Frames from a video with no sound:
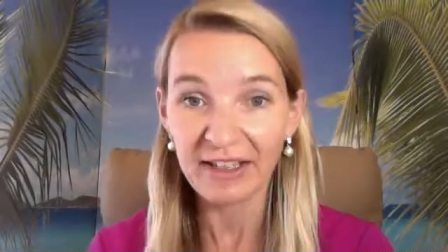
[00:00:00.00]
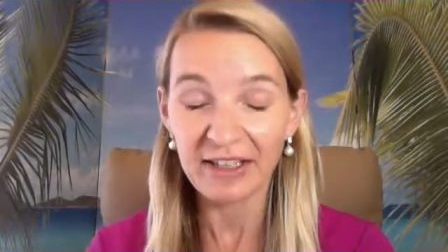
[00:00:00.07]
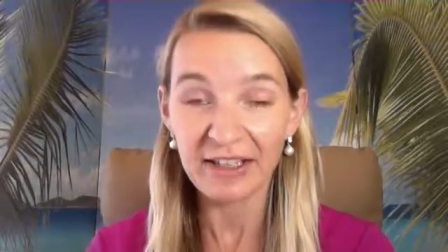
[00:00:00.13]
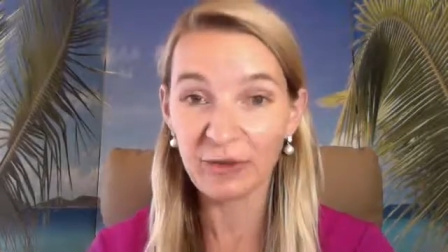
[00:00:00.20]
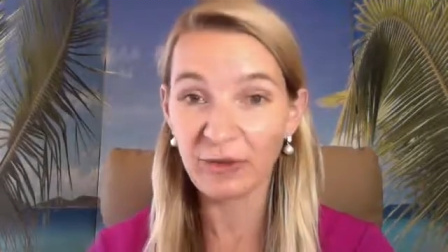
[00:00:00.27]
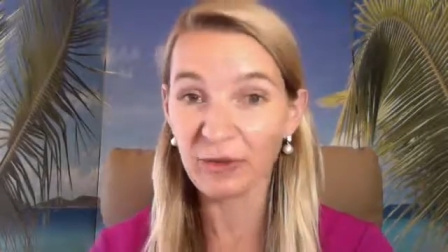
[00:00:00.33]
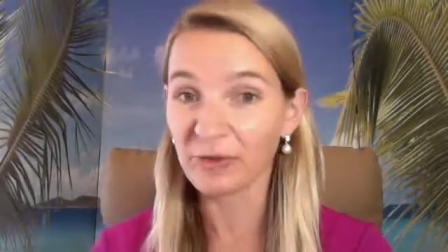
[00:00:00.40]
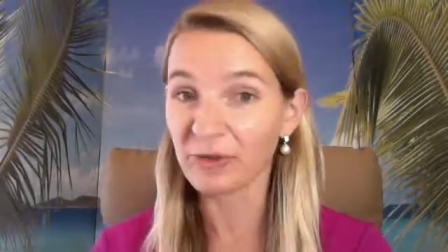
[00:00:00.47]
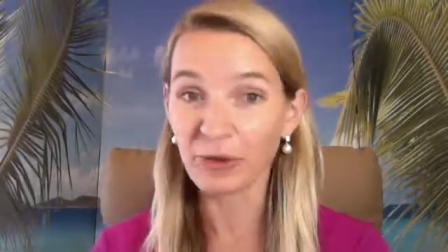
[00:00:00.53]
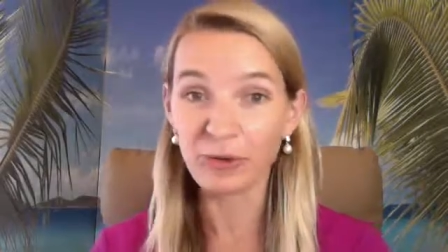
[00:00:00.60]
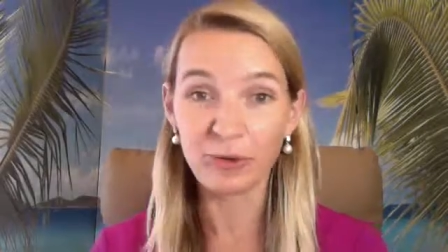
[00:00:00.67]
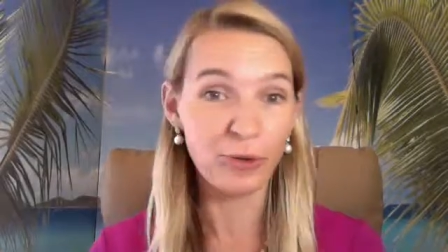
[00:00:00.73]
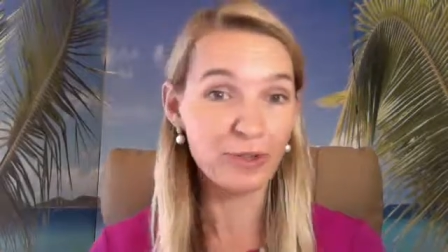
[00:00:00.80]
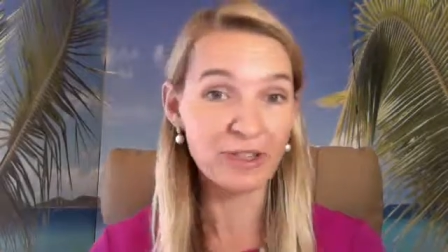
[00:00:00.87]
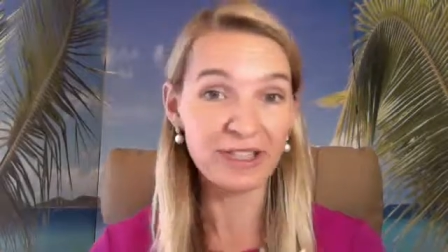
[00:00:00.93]
you know,
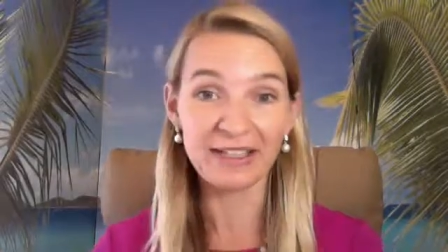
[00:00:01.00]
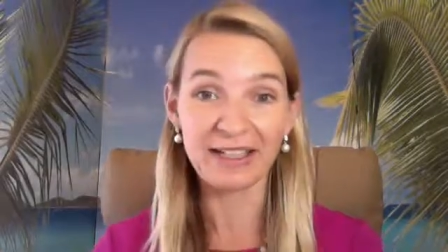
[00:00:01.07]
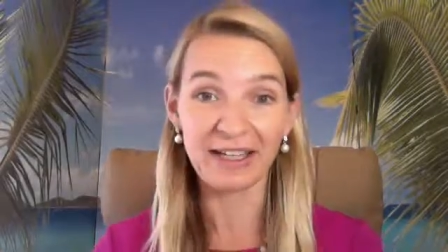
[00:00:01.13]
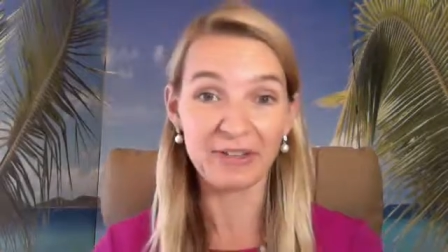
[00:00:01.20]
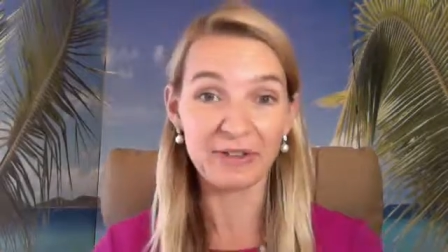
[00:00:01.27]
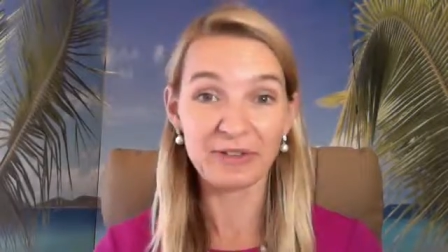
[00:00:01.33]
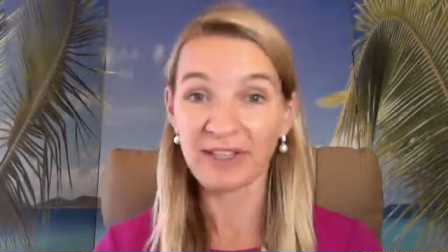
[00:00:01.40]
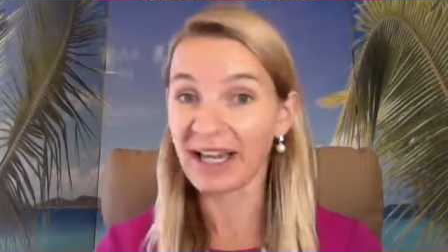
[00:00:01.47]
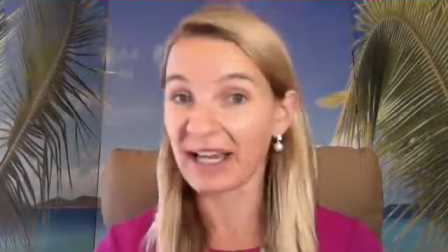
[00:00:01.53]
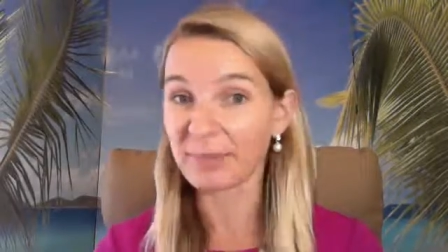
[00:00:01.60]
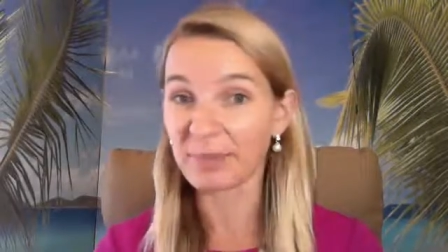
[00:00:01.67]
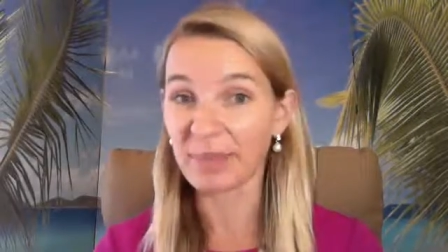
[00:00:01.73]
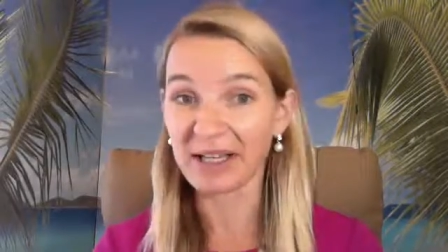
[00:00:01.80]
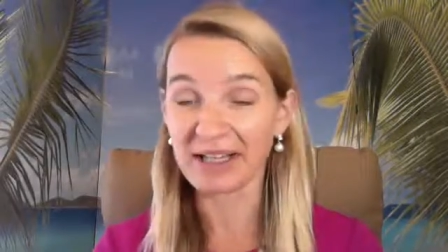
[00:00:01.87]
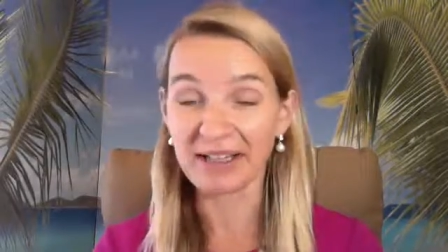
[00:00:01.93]
not only did I do that,
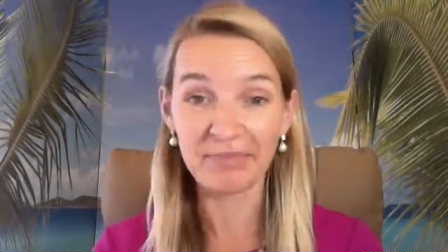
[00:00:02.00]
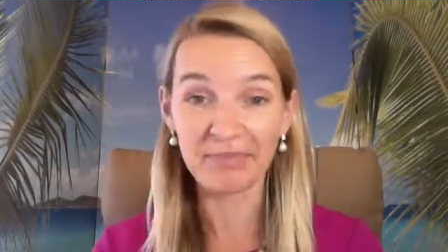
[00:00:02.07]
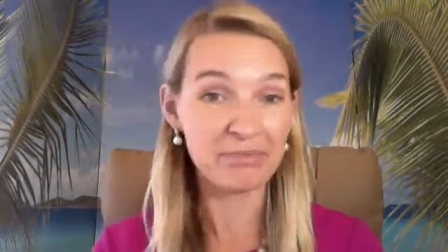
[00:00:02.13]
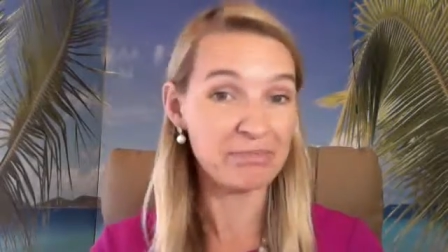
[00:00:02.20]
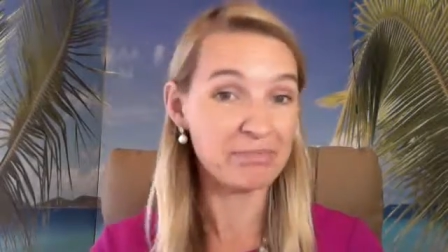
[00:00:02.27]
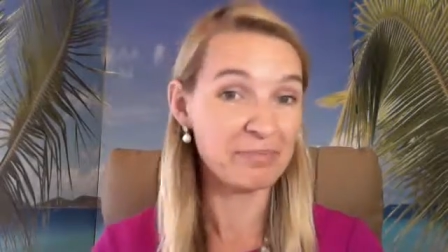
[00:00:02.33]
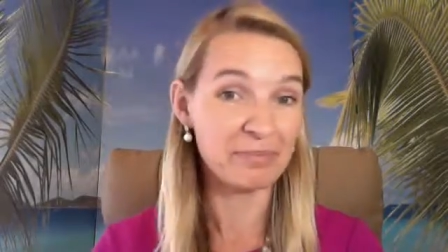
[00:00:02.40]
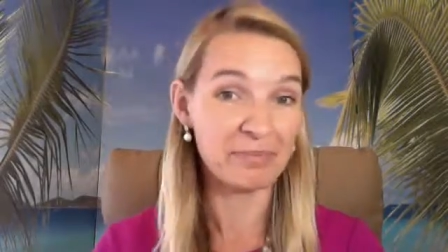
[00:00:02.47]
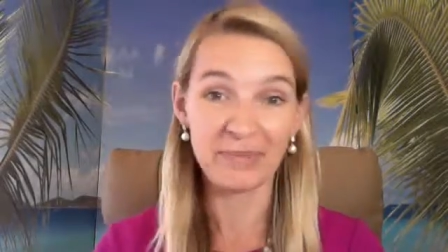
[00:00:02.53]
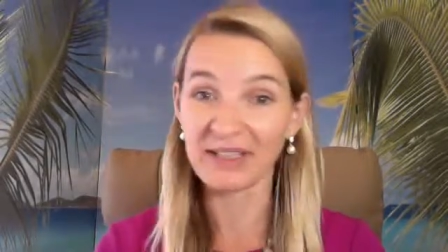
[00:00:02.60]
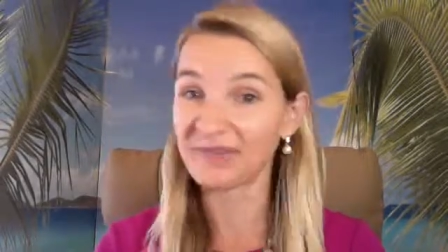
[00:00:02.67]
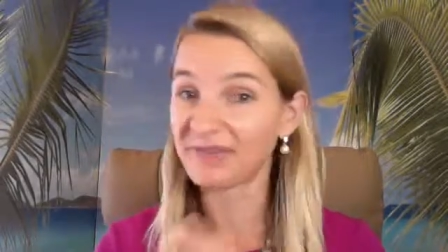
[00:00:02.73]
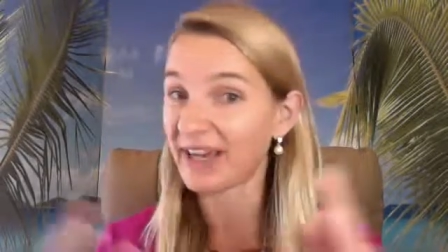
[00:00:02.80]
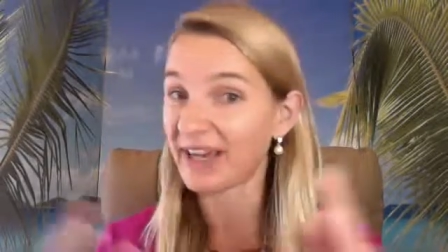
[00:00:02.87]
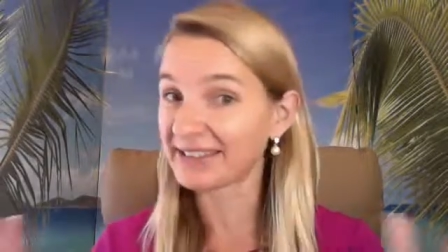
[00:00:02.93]
but I
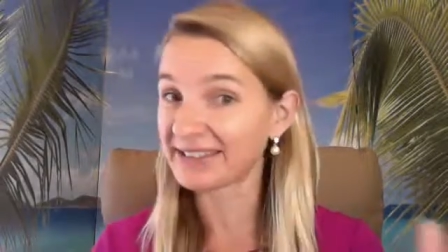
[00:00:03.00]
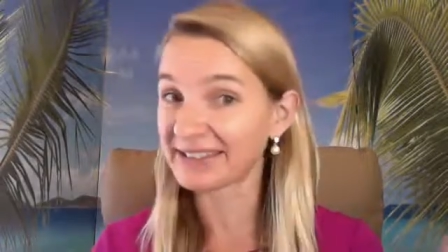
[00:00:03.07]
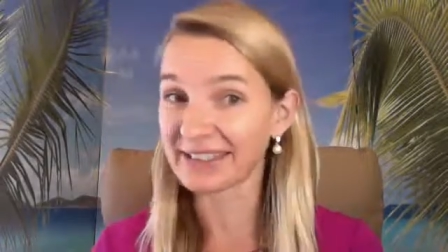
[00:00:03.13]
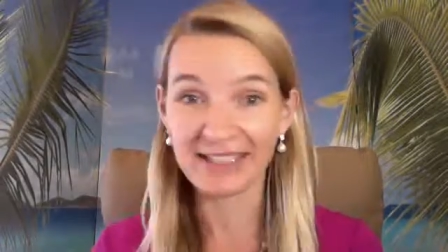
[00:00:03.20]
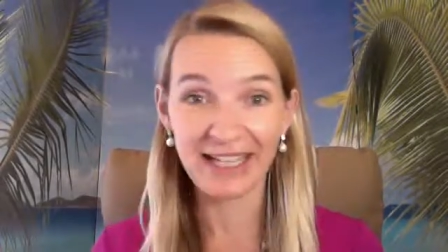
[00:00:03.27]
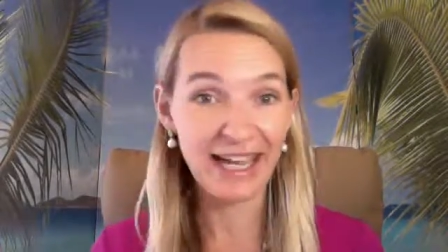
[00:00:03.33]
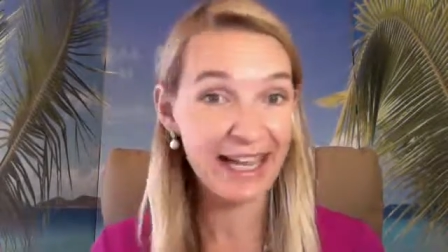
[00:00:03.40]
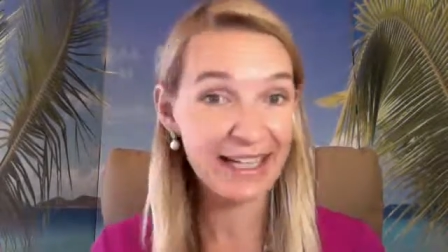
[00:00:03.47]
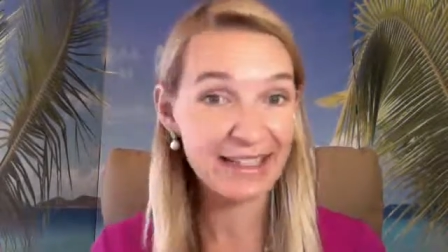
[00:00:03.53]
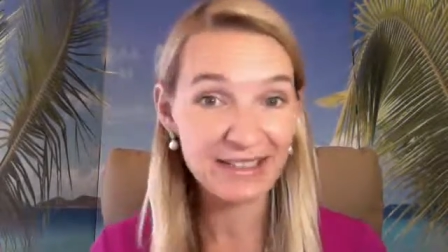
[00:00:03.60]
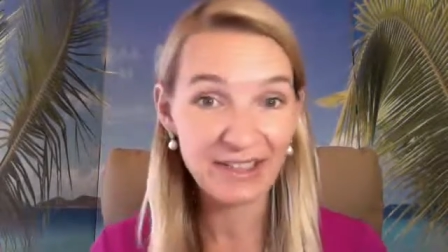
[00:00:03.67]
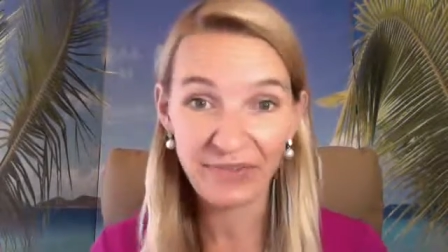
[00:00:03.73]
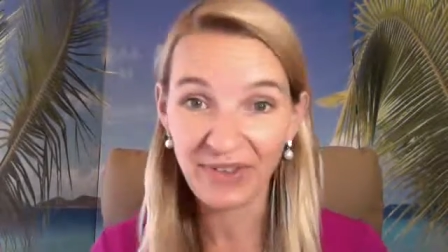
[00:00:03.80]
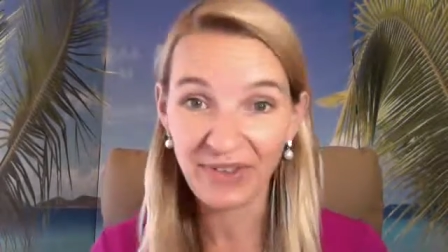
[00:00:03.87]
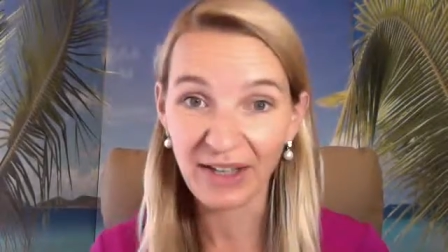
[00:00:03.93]
invested tens
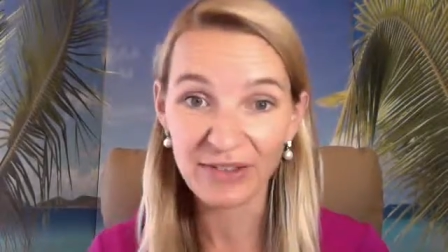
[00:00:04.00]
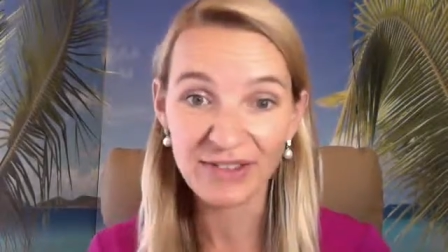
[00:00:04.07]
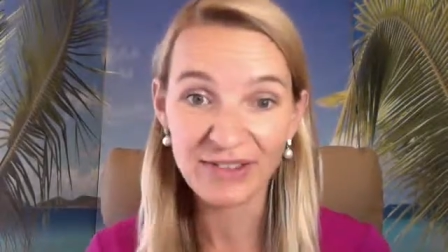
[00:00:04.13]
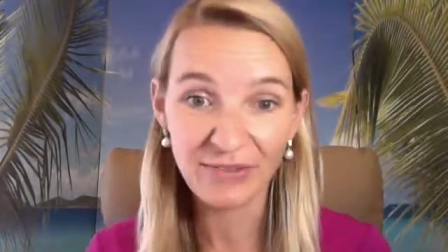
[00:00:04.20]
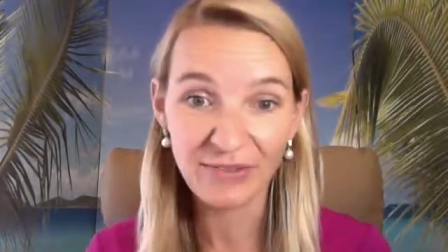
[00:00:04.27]
of thousands of